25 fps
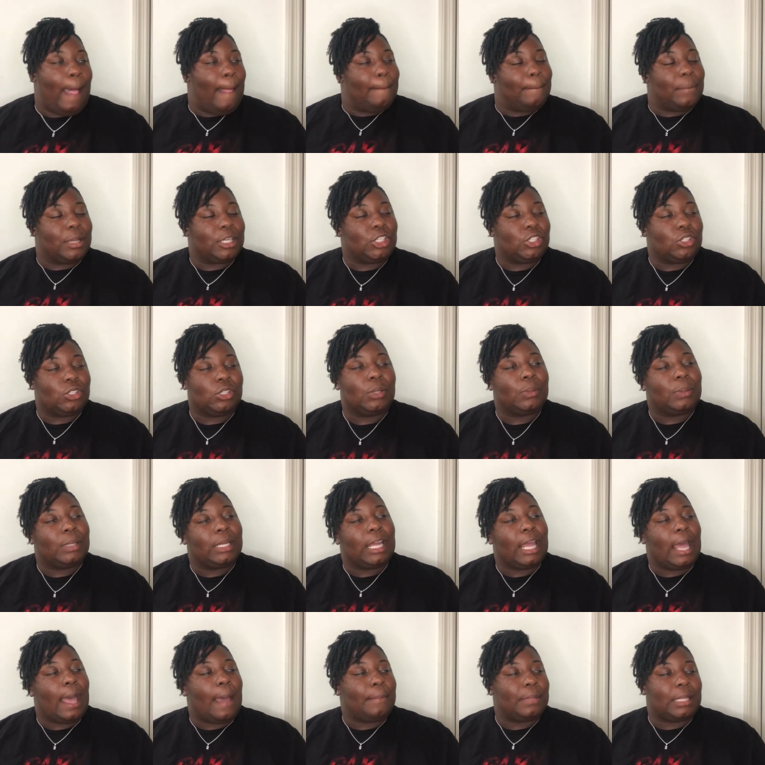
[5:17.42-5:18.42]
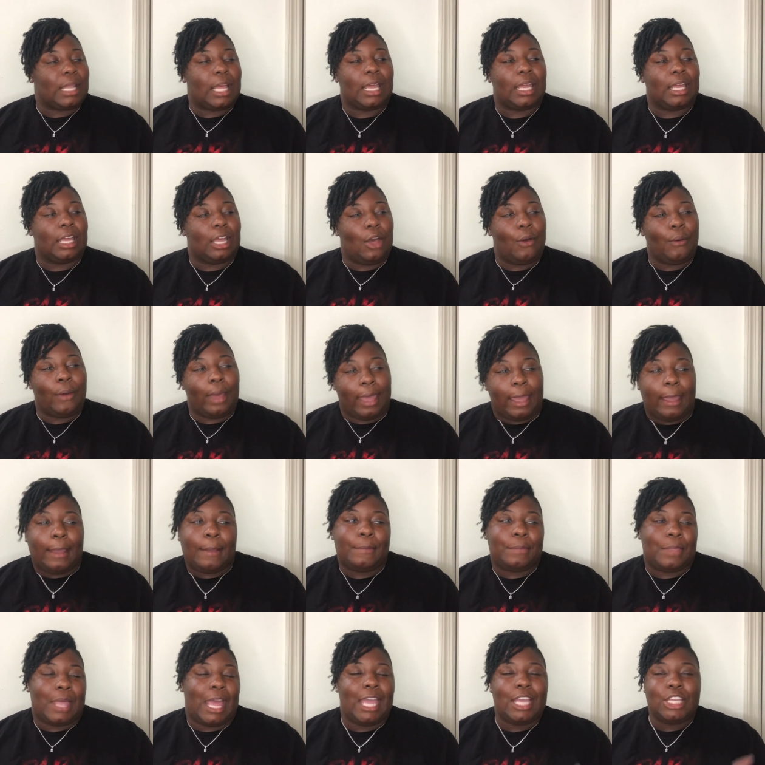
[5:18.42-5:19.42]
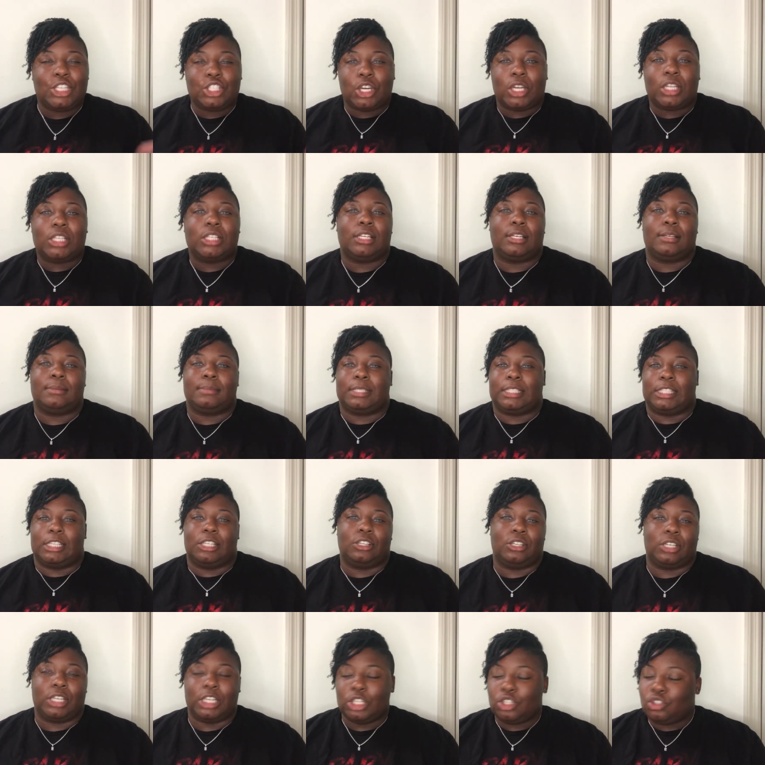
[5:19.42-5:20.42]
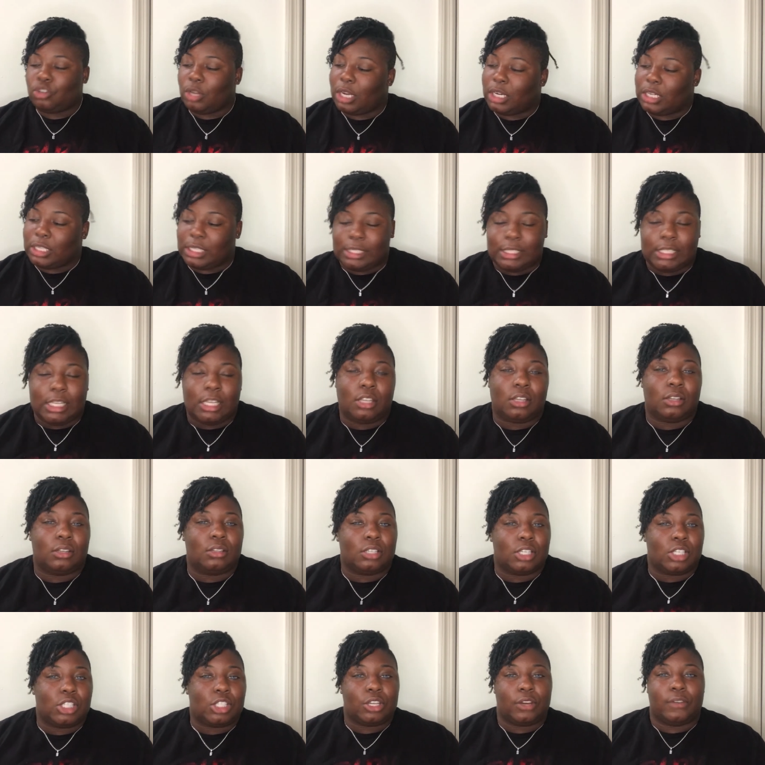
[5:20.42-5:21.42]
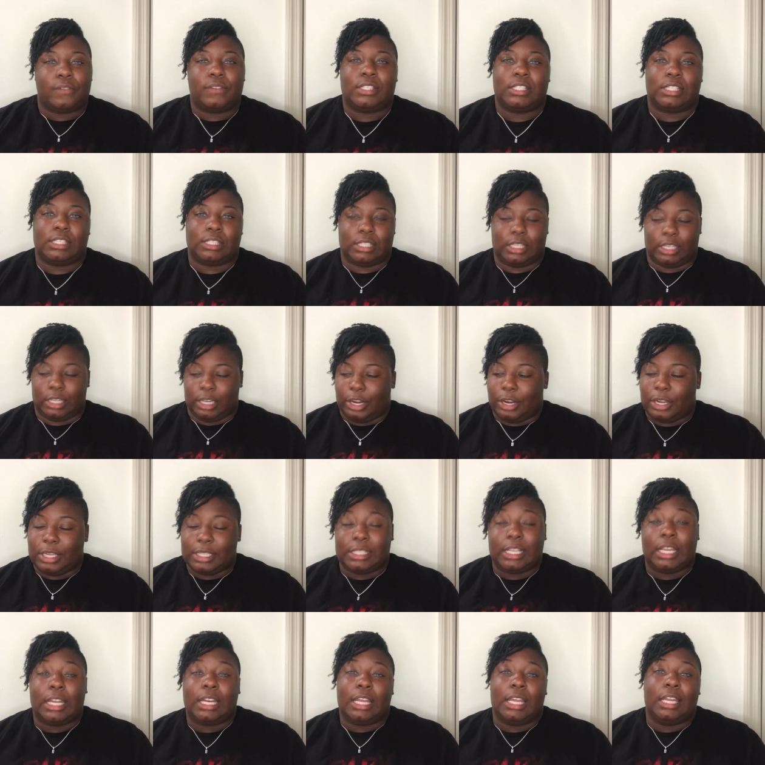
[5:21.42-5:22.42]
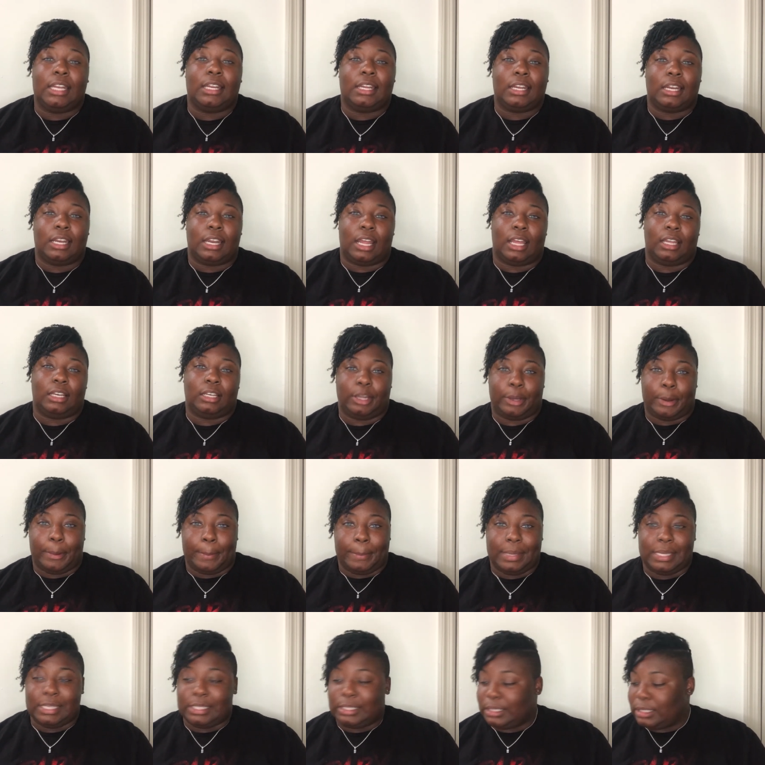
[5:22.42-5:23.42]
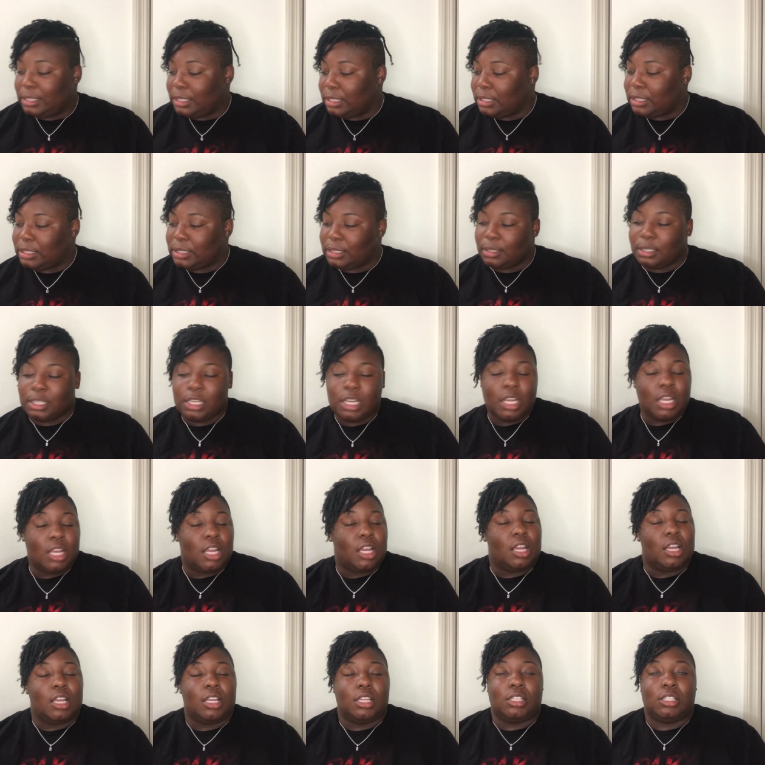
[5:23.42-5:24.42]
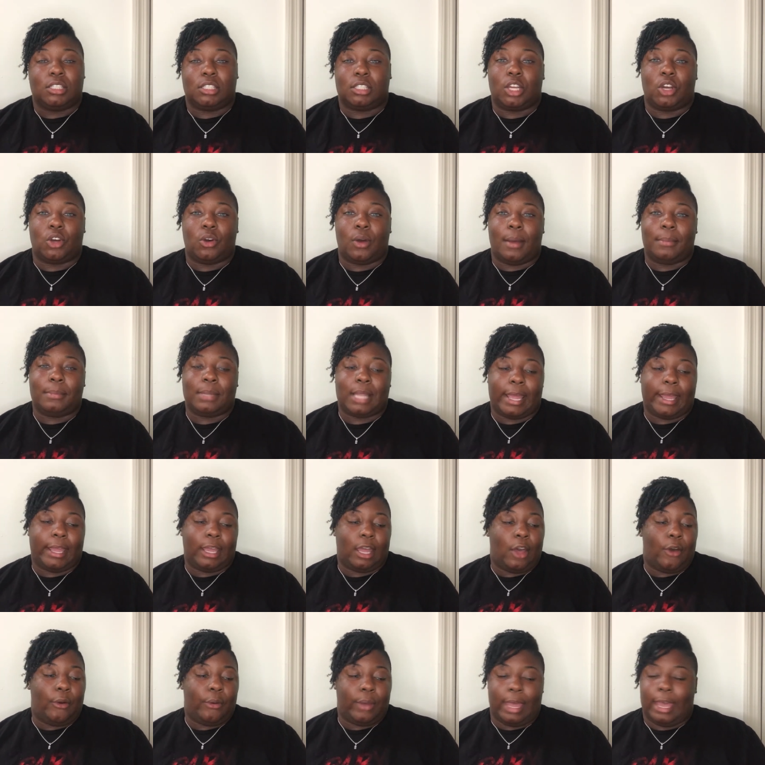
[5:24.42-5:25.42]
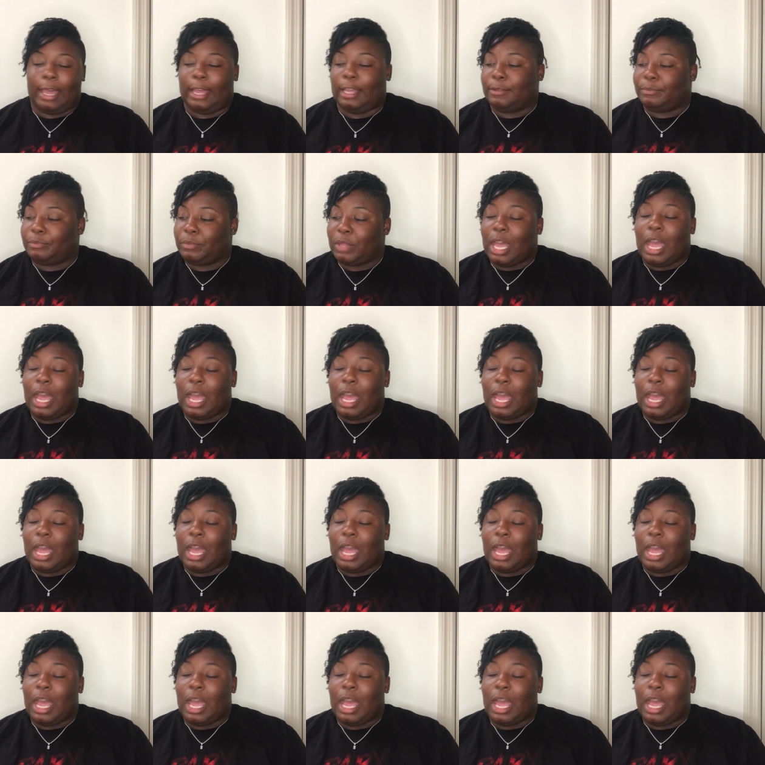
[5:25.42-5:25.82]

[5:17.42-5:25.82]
But you know what? I'm like, okay, he's trying to upsell. He's trying to sell the services in there because at the end of the day, they're a business. So I'm like, okay,